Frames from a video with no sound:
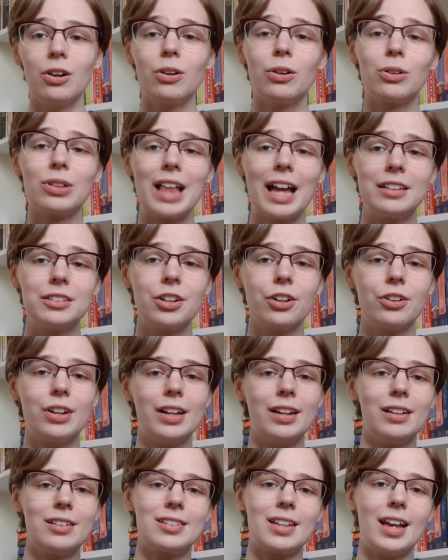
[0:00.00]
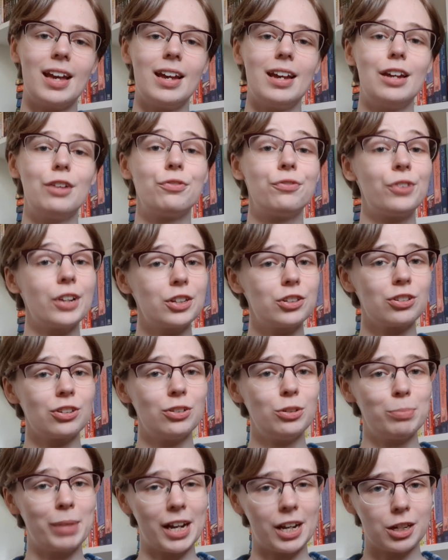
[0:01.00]
Orlando is a
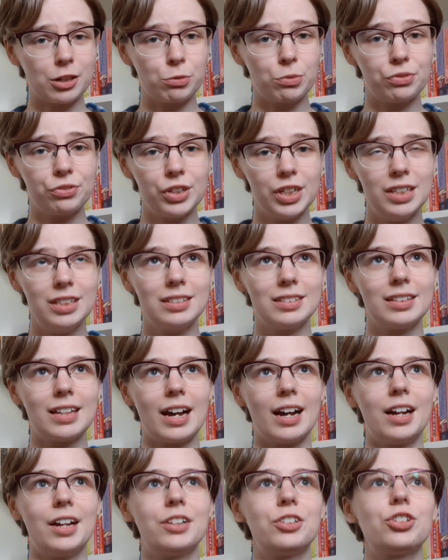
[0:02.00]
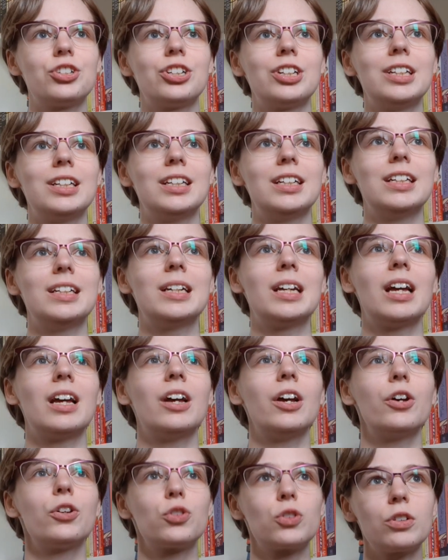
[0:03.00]
fictional biography that she
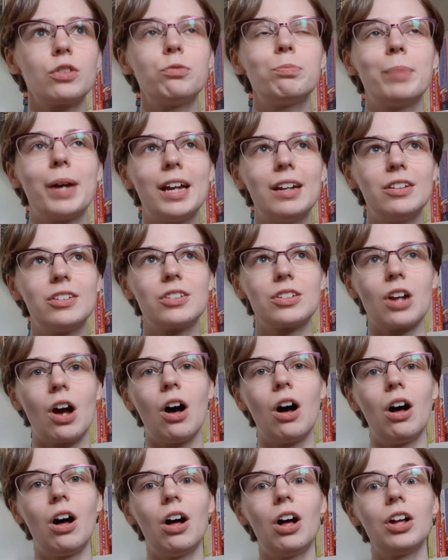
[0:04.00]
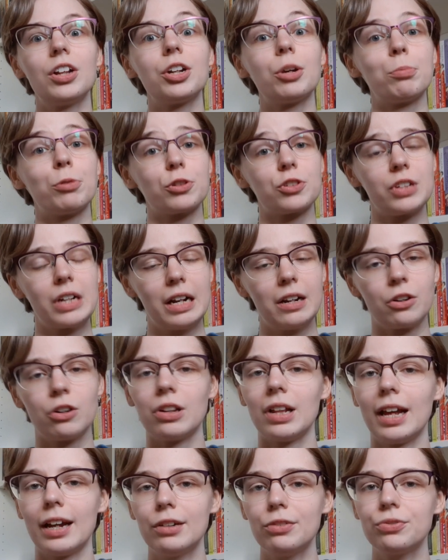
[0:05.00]
sort of based on a person in her
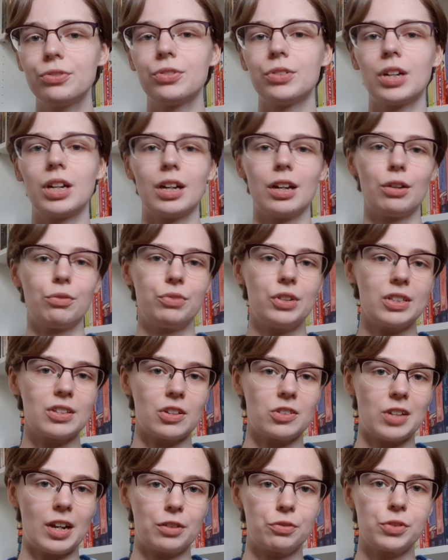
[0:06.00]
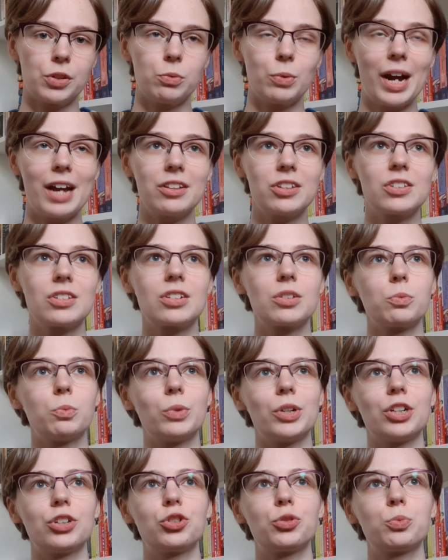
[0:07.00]
life, Vita Sackville-West,
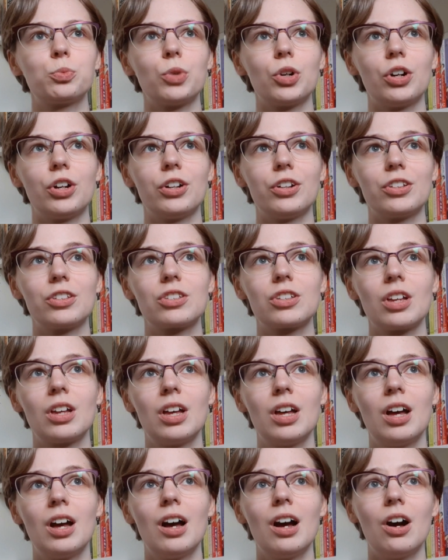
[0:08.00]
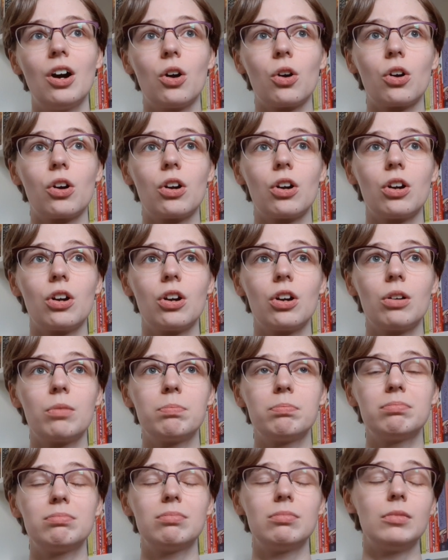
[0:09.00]
which was her
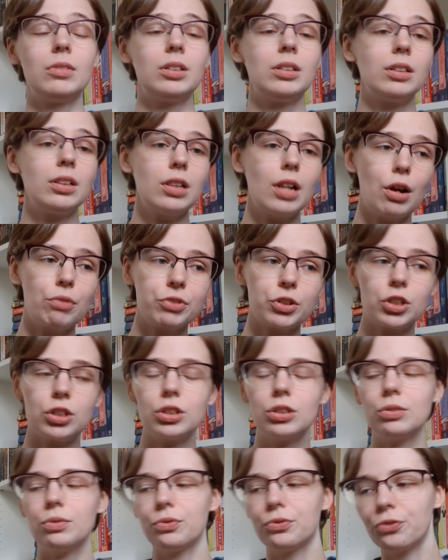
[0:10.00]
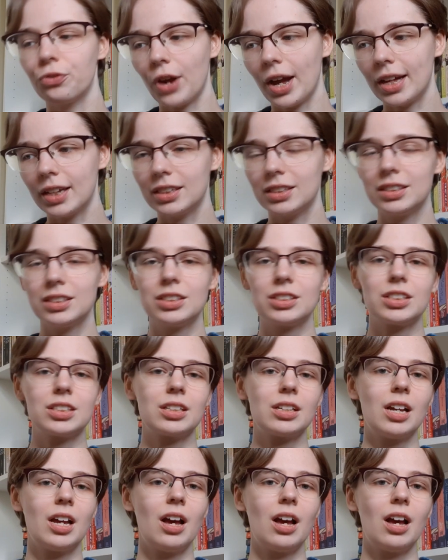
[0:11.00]
lover, friend.